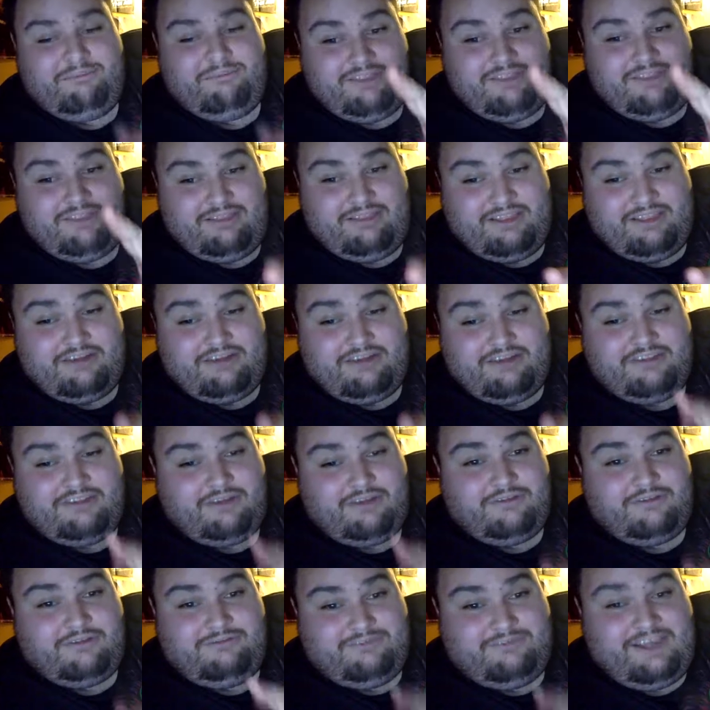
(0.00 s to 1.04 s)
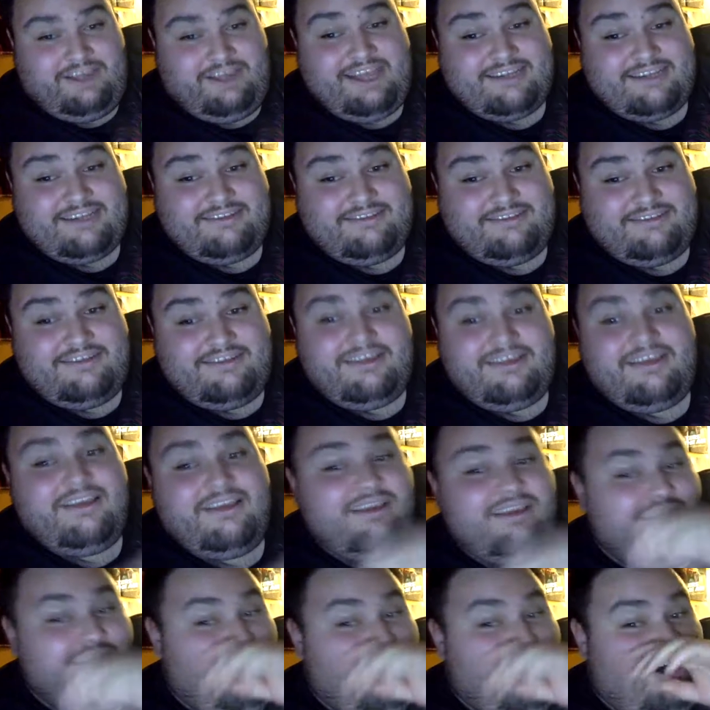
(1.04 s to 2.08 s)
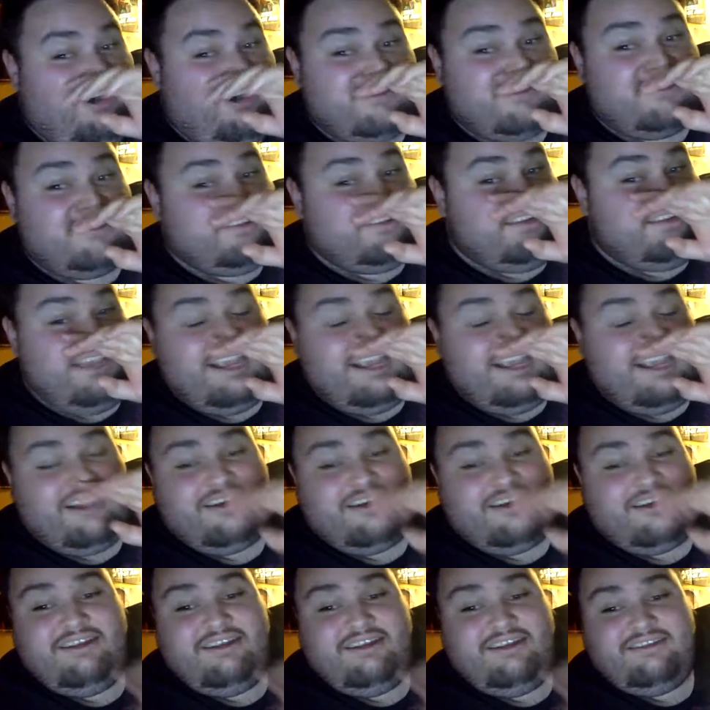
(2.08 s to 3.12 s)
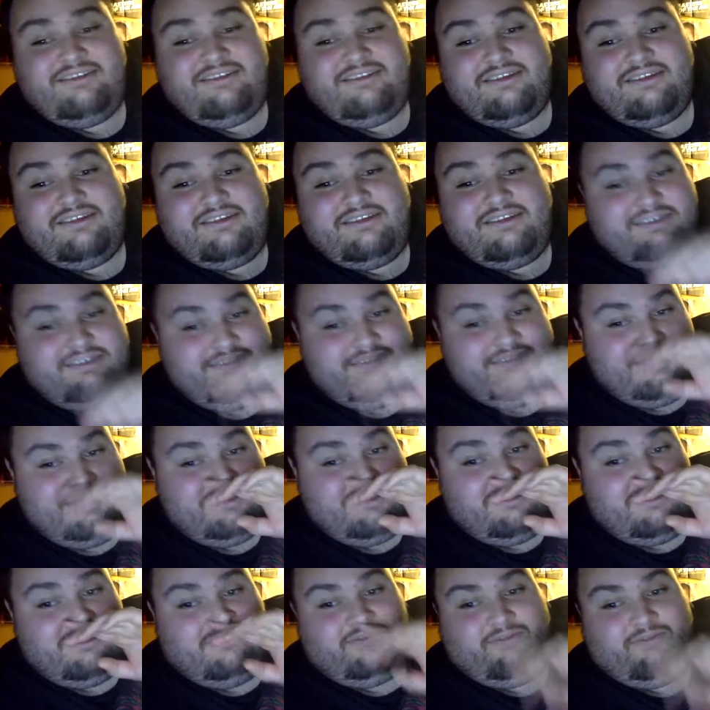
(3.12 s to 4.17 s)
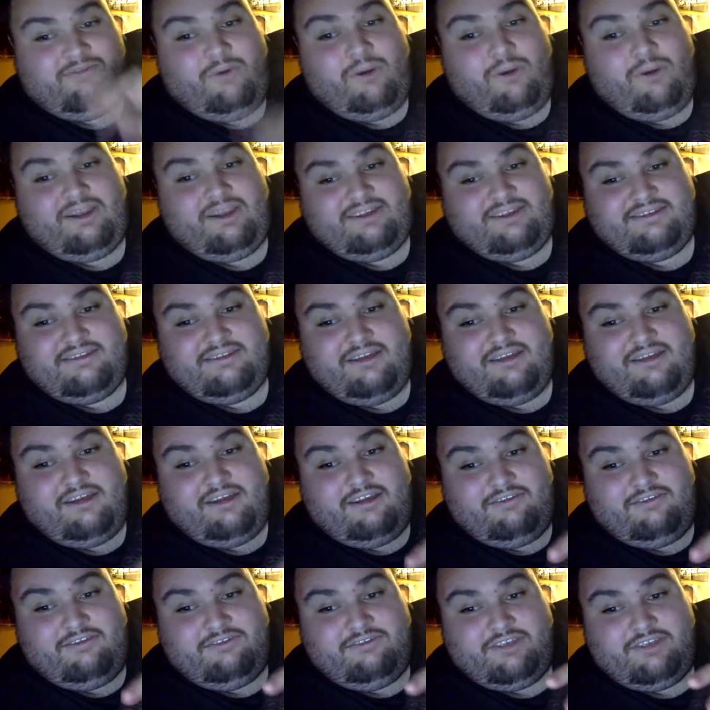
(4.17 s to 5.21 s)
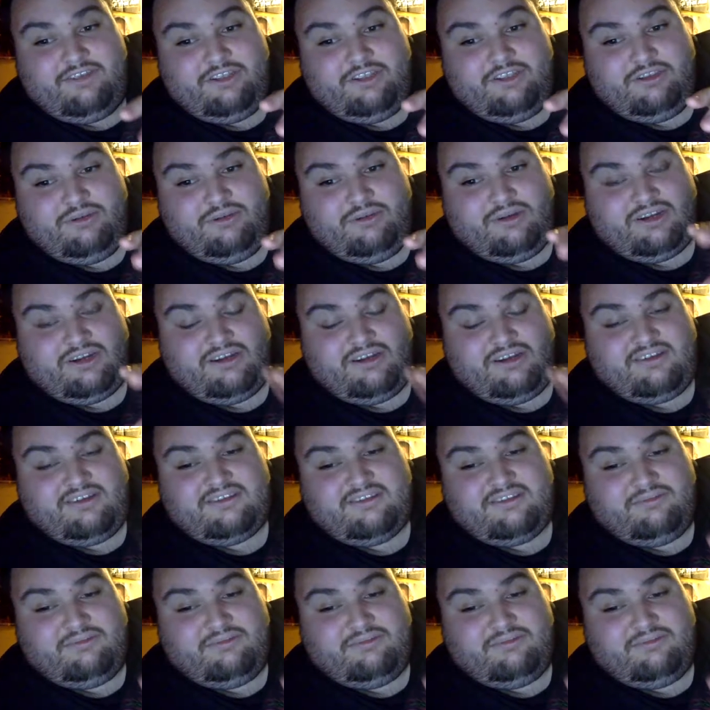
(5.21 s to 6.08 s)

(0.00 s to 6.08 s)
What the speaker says: little known fact, Austin Aries did the voice of your custom